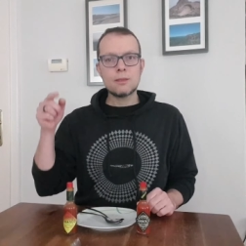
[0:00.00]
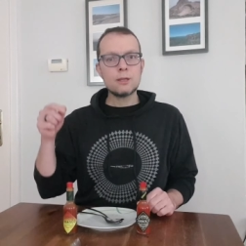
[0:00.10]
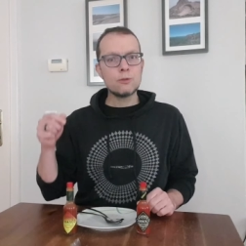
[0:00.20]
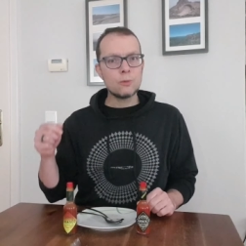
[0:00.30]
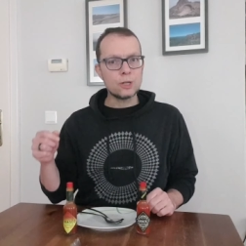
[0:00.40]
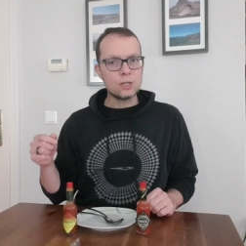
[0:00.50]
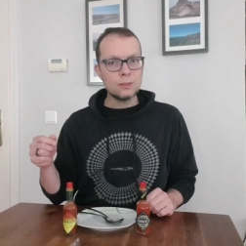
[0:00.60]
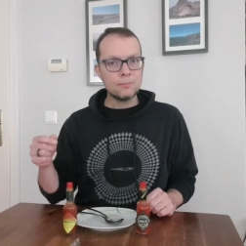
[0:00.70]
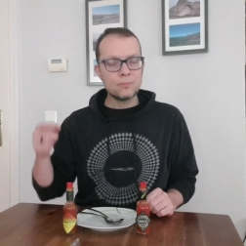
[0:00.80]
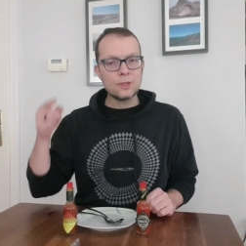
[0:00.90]
Thanks for
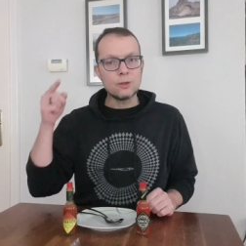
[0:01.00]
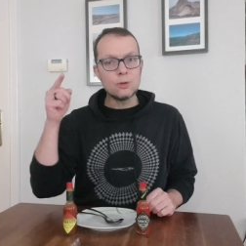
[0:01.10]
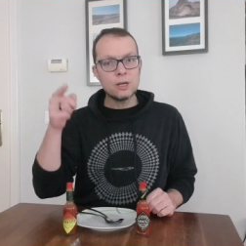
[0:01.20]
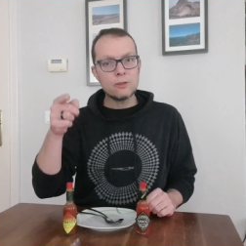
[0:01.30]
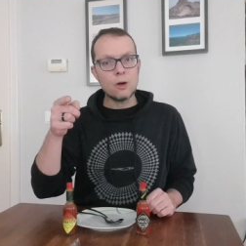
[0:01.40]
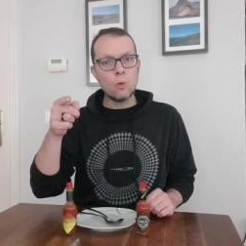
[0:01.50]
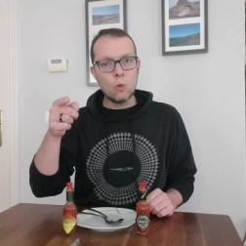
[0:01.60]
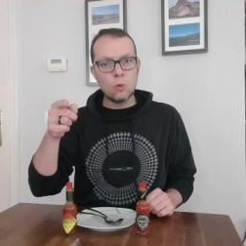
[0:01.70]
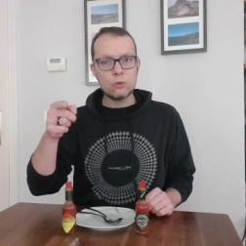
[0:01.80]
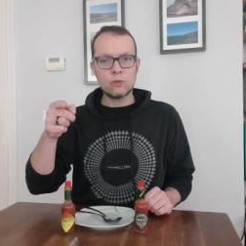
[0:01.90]
watching. You guys
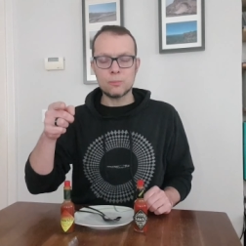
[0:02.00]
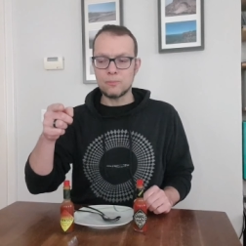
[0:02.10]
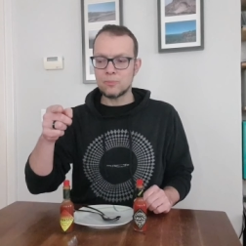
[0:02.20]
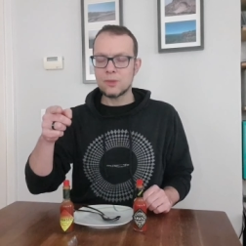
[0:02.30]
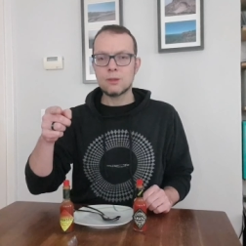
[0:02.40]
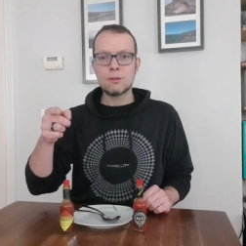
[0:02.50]
are awesome.